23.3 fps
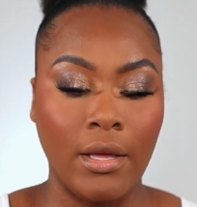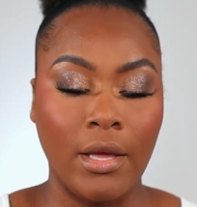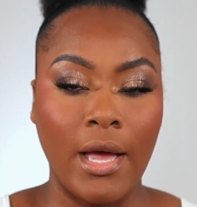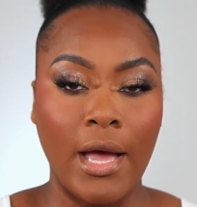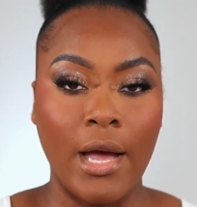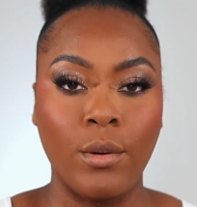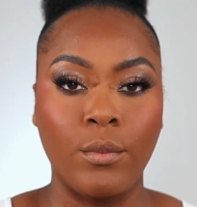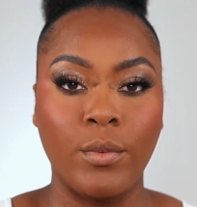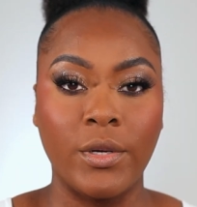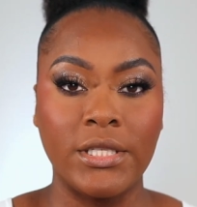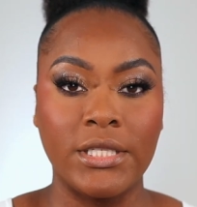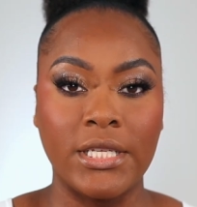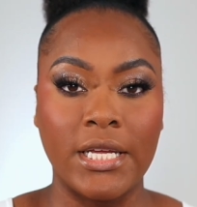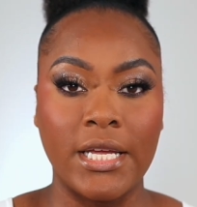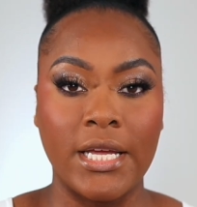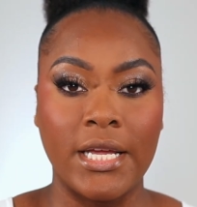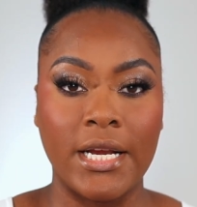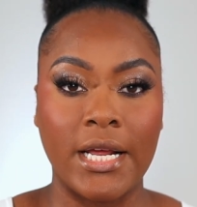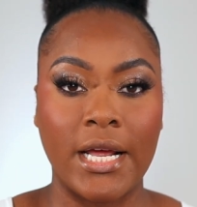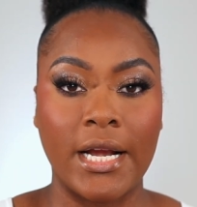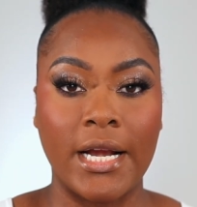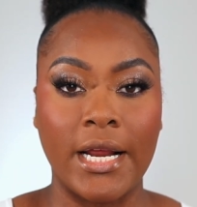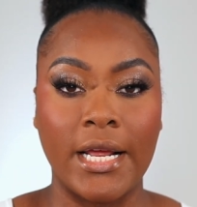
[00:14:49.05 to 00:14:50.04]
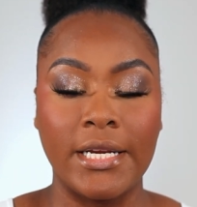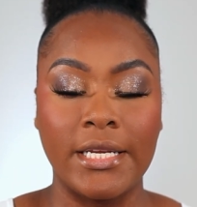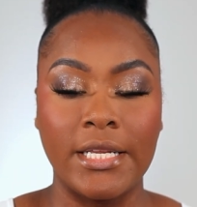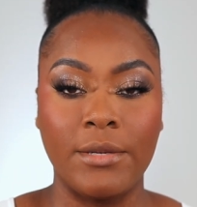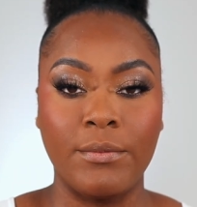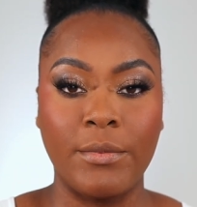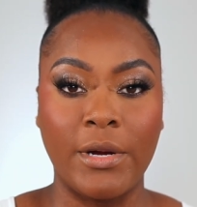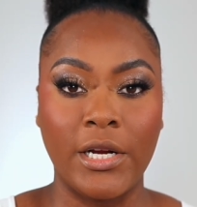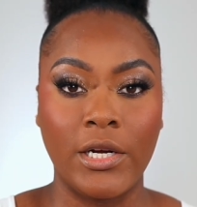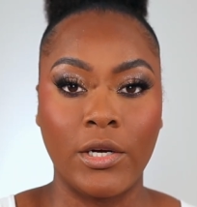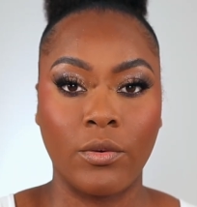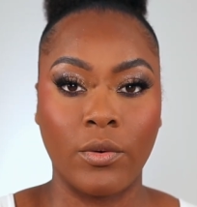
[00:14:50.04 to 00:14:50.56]
I went ahead and I did
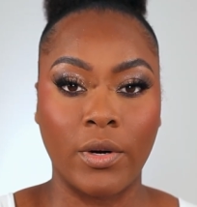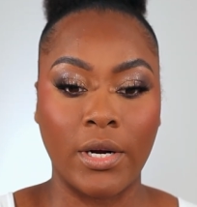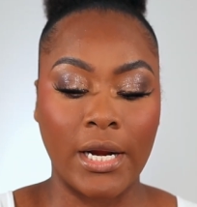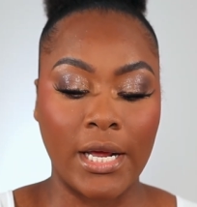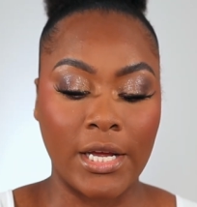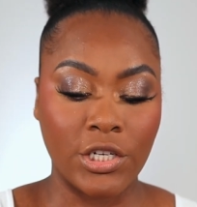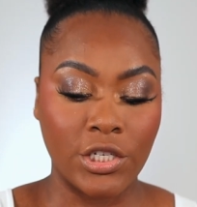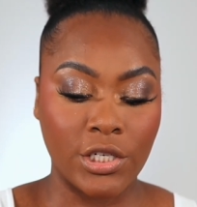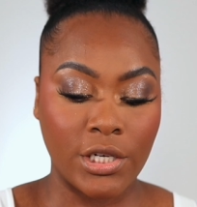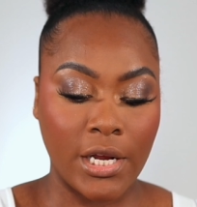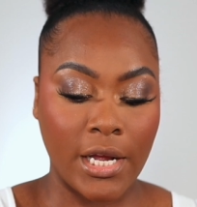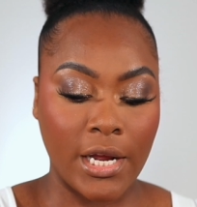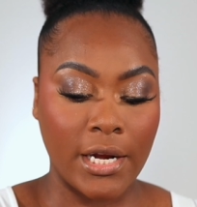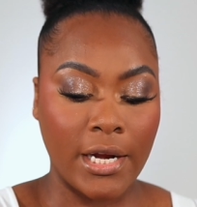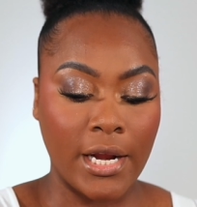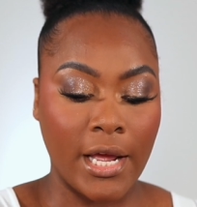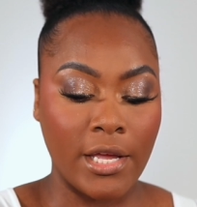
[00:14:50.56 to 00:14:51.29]
my lower lash line.